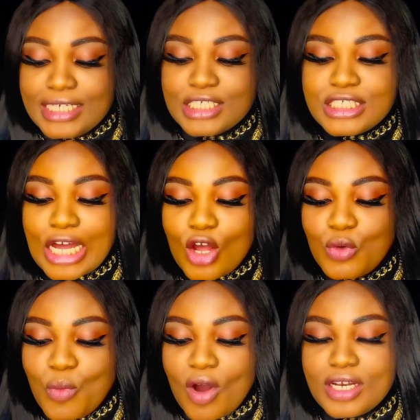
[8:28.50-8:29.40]
Then the
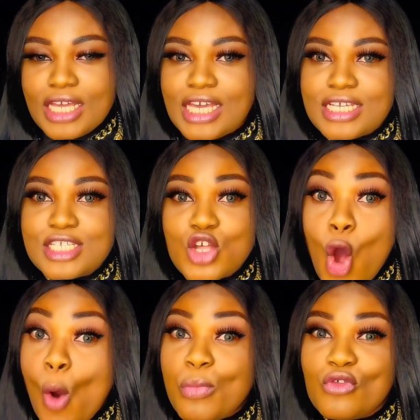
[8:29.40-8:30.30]
second one
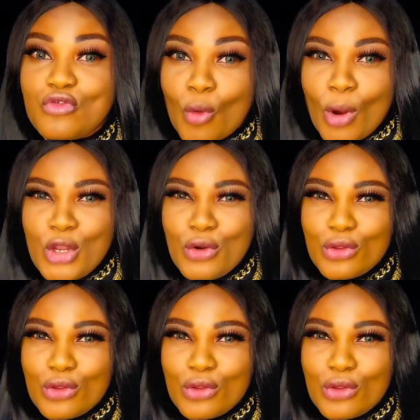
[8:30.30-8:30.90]
is open for work.